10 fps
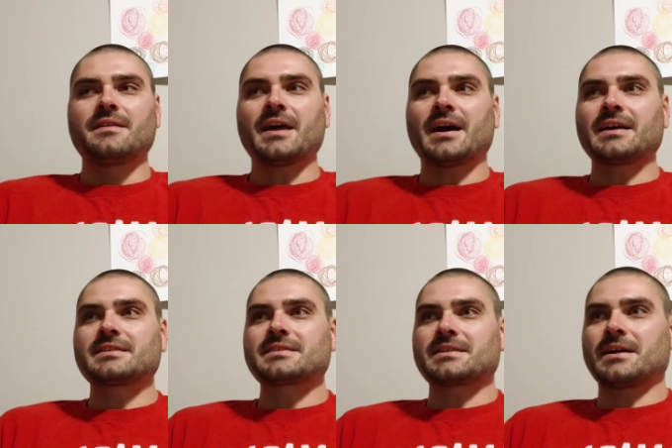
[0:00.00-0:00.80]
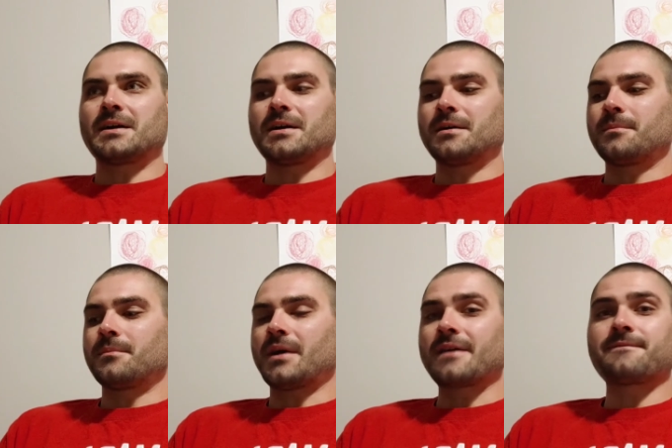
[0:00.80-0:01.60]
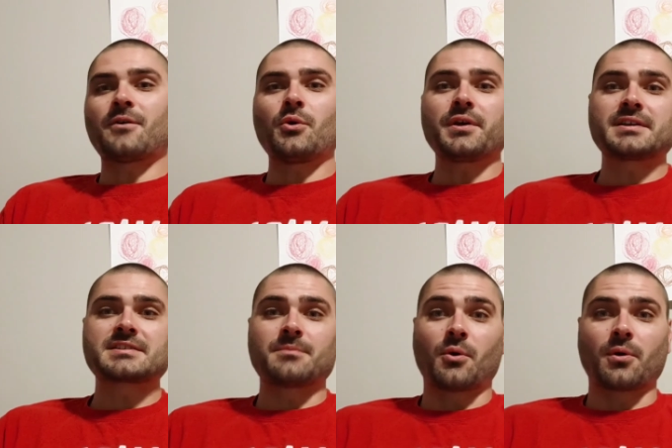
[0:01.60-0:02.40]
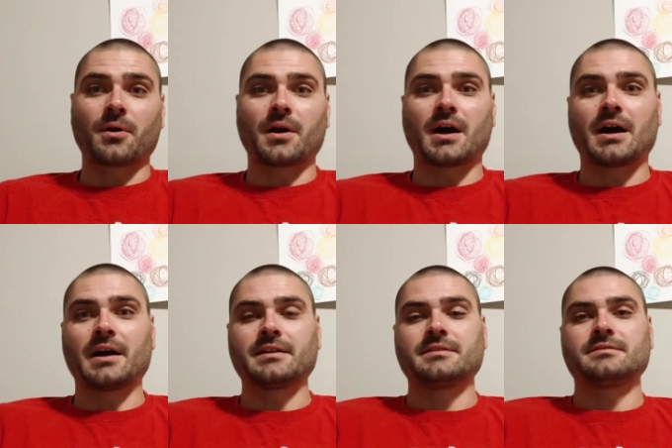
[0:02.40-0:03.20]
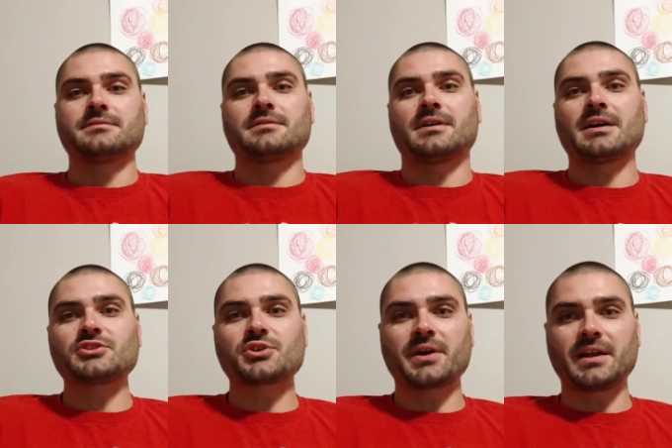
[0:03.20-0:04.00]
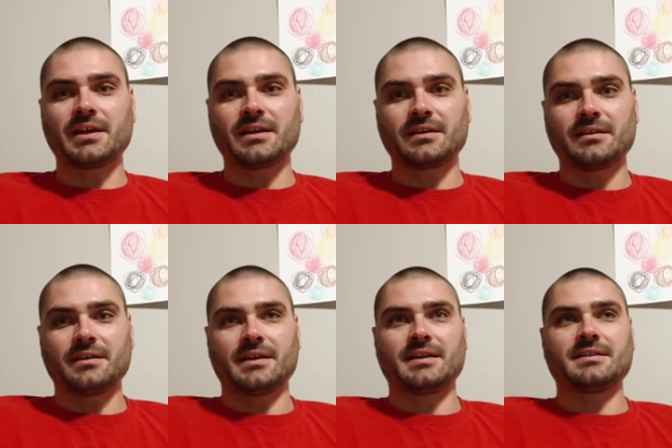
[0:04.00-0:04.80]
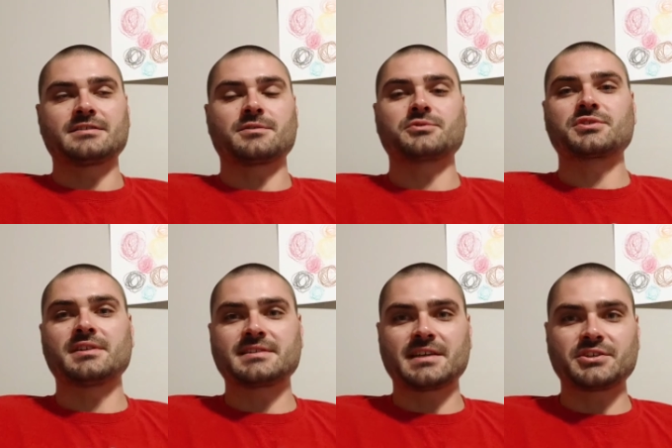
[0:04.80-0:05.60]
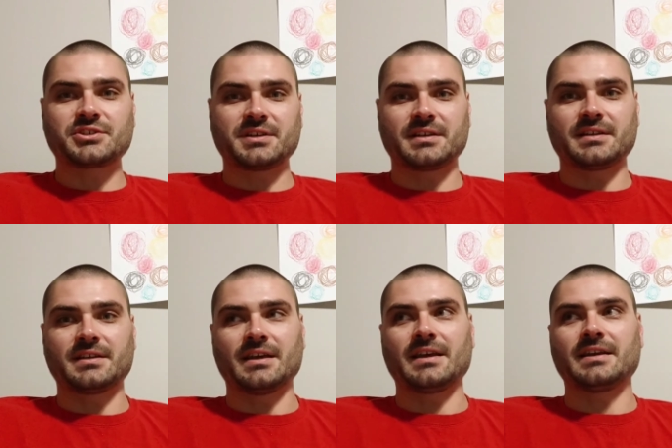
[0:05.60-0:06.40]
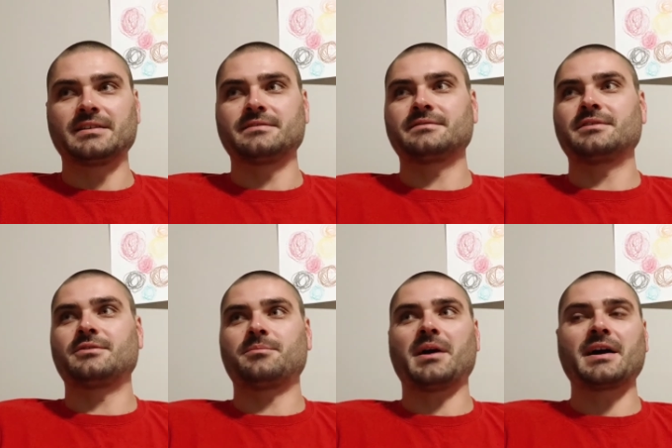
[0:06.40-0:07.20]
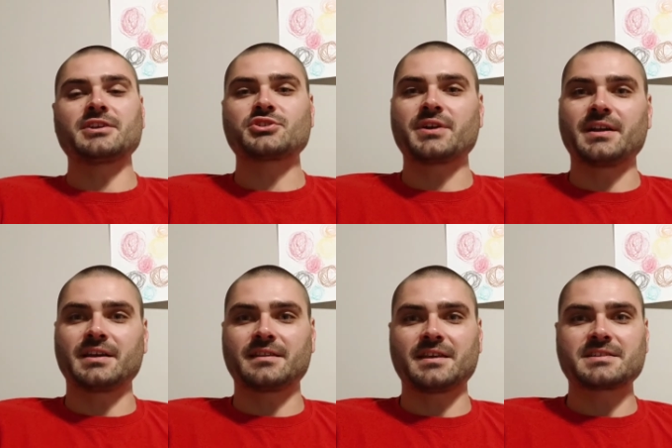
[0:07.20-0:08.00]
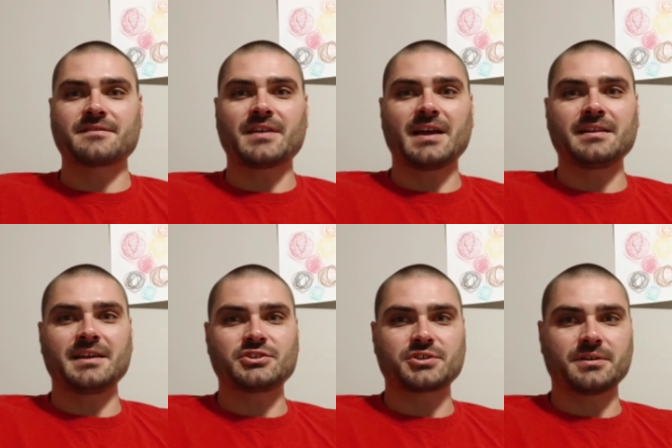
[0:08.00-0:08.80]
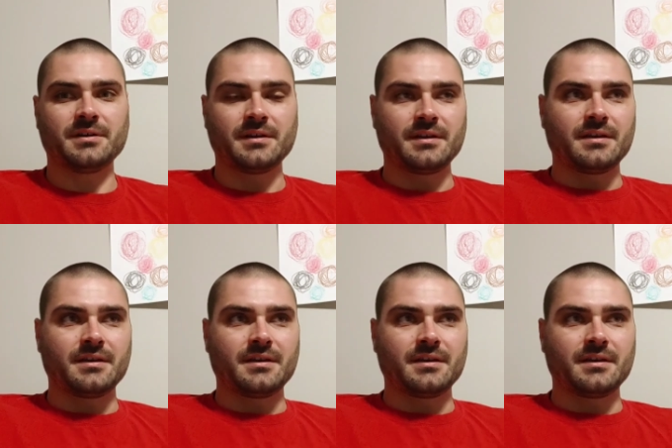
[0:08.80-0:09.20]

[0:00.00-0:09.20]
that I focused more on training and socialization and, you know, potty training and things of that nature.